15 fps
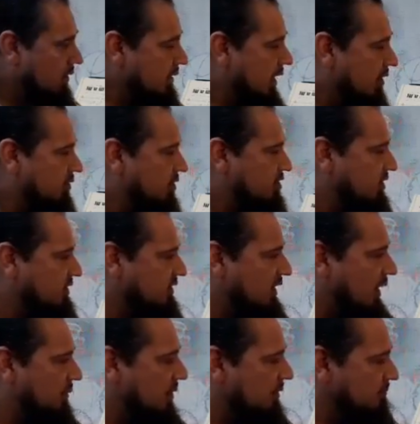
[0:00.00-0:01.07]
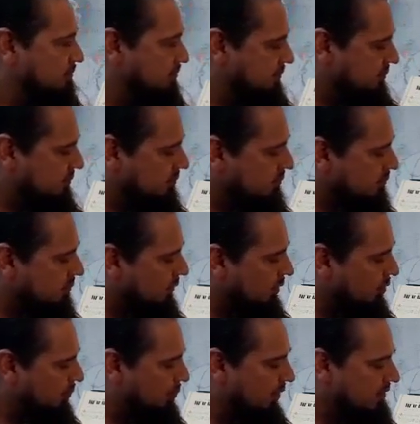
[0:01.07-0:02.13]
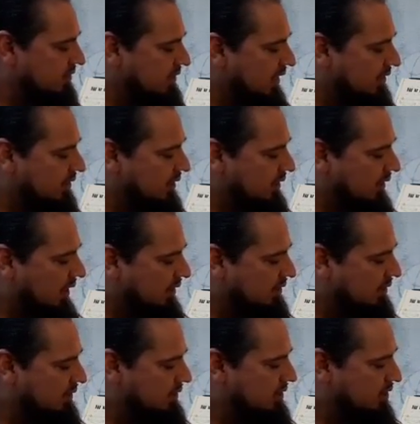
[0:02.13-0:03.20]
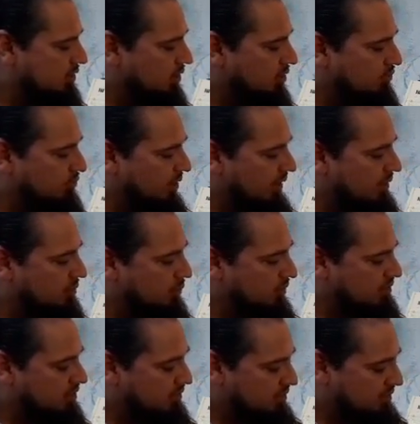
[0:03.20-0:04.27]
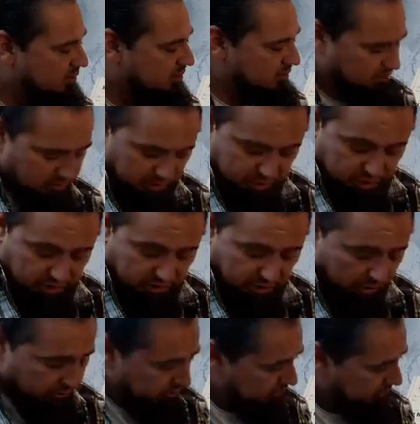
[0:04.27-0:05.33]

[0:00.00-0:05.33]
Now the G7, you're pressing on the 3rd fret, which is the G note,